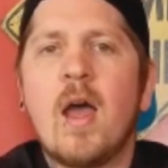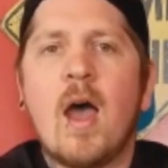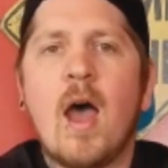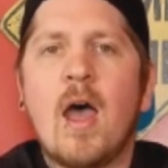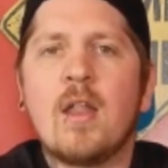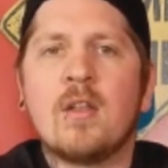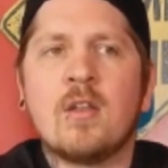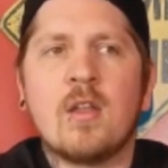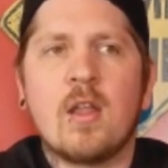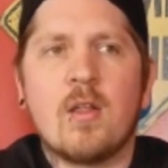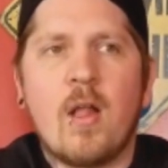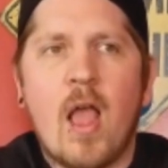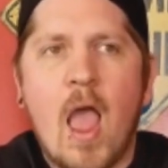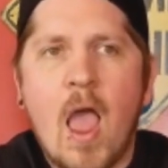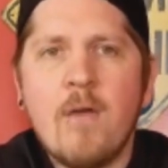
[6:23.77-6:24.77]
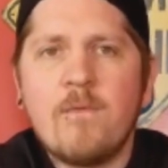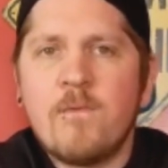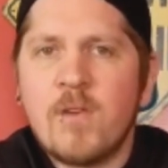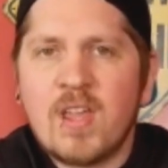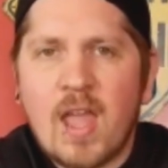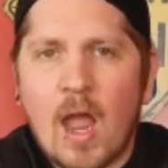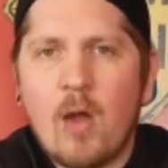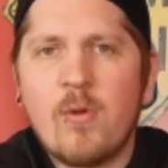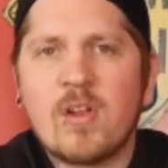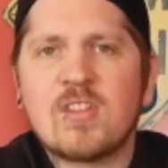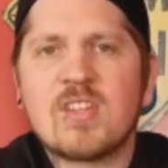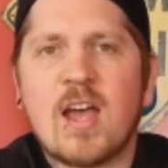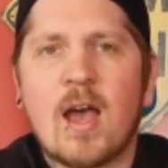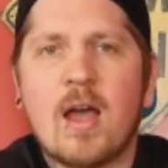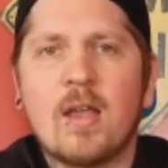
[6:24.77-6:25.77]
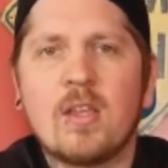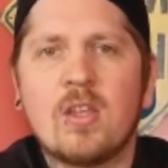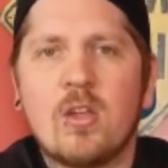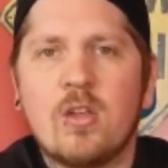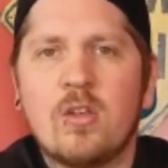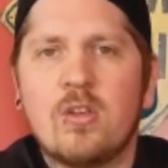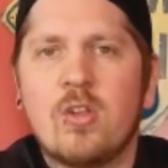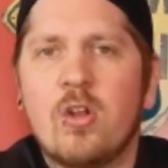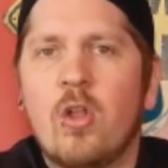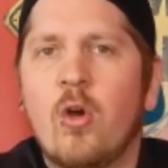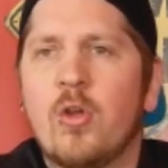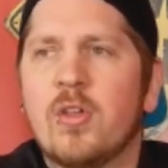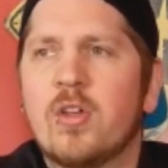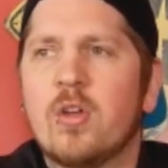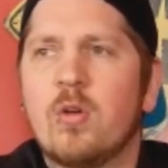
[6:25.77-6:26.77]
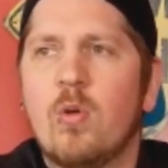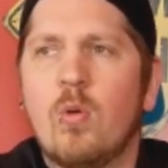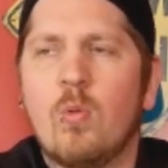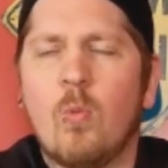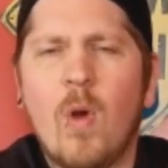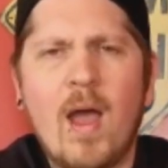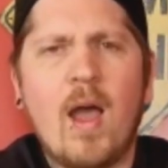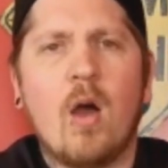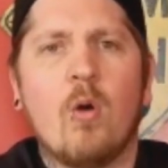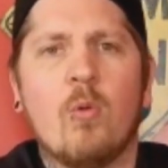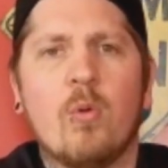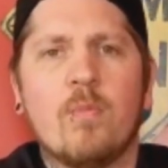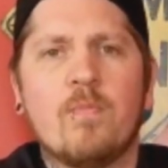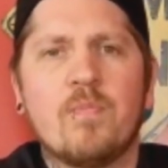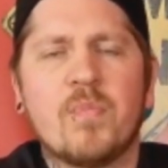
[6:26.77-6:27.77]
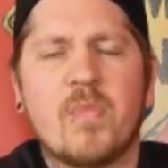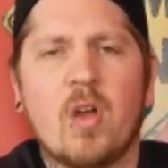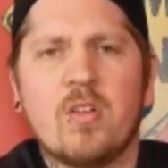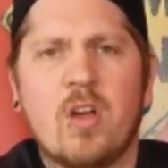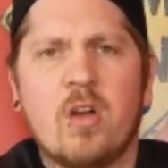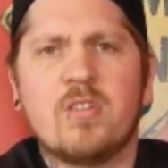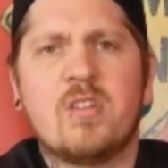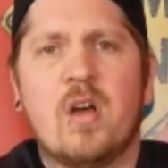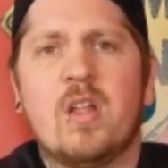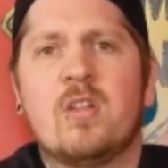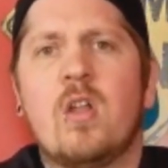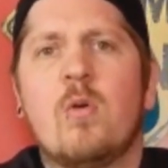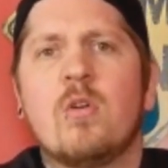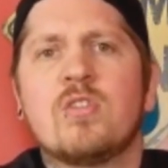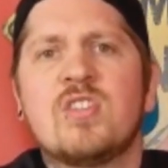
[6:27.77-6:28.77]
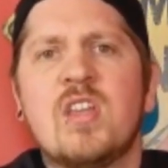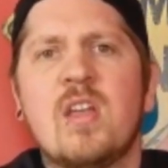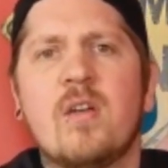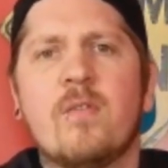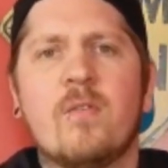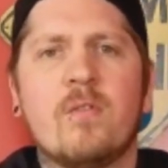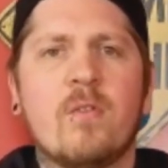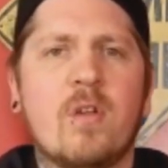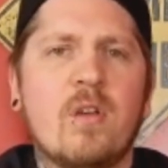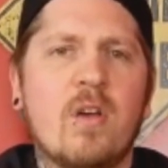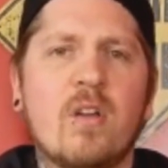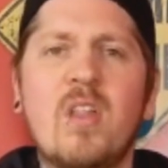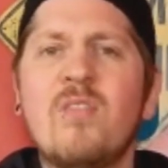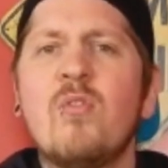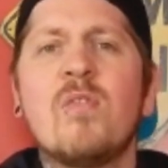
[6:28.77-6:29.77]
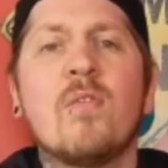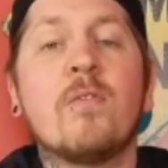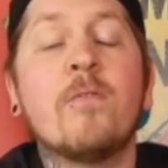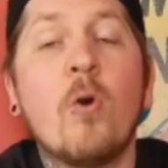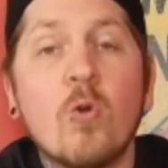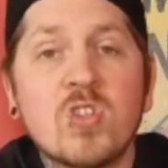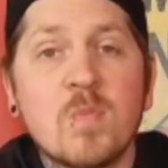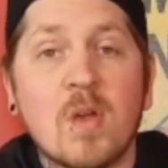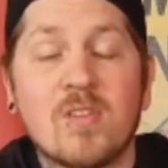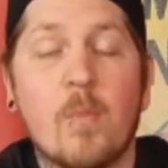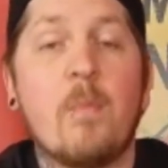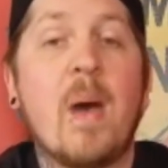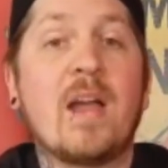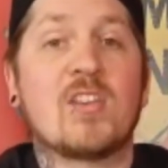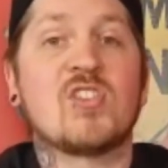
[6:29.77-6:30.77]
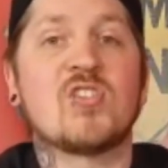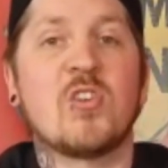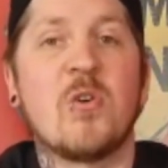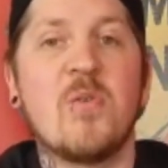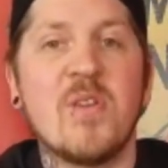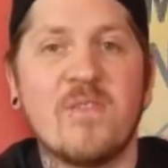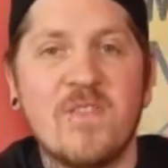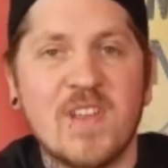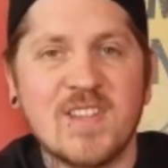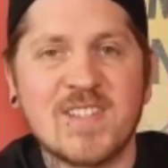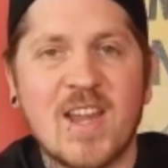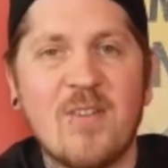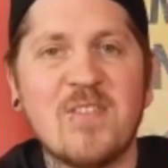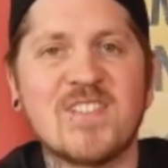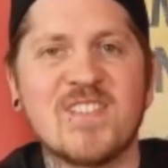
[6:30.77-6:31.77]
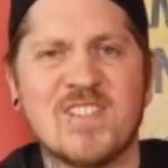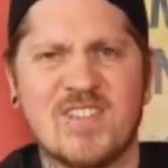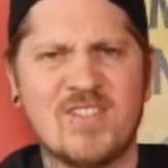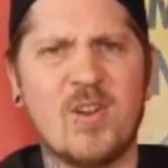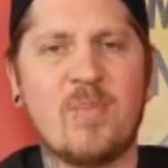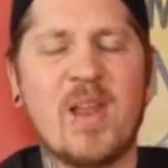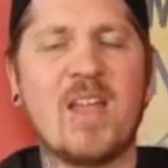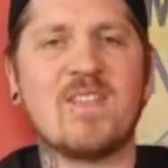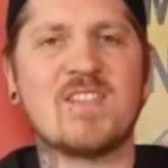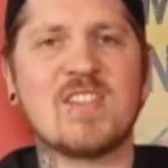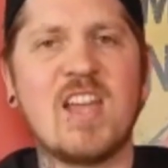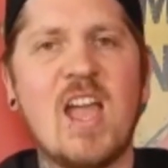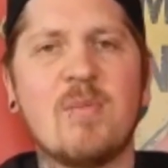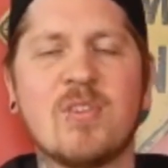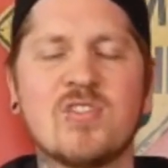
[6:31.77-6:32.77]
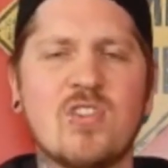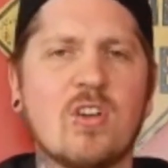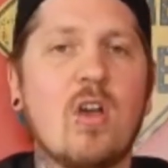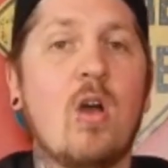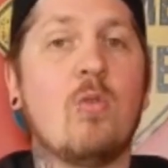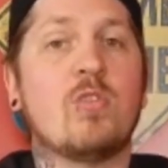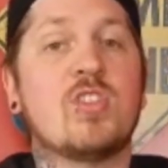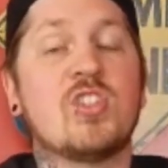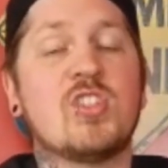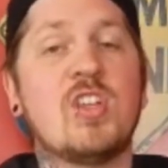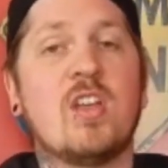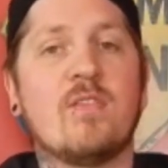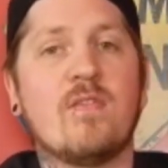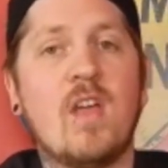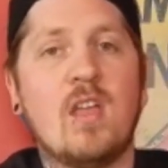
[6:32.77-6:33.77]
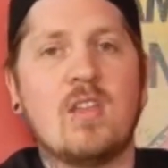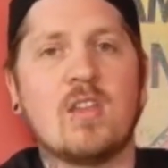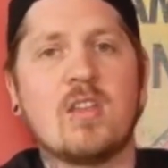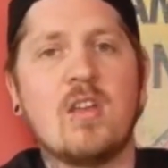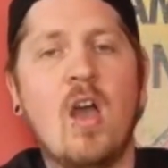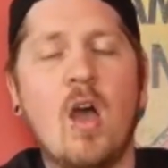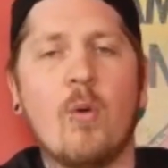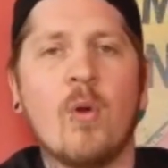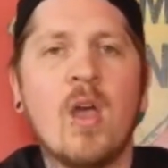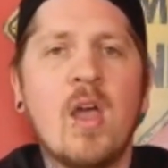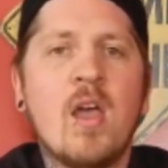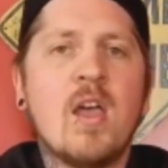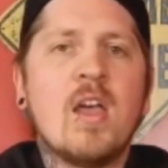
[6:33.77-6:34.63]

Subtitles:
and every character you're like, wow, I had no idea. I never even thought about the backstory of these characters until I played this game, and I was like, holy shit, there you go.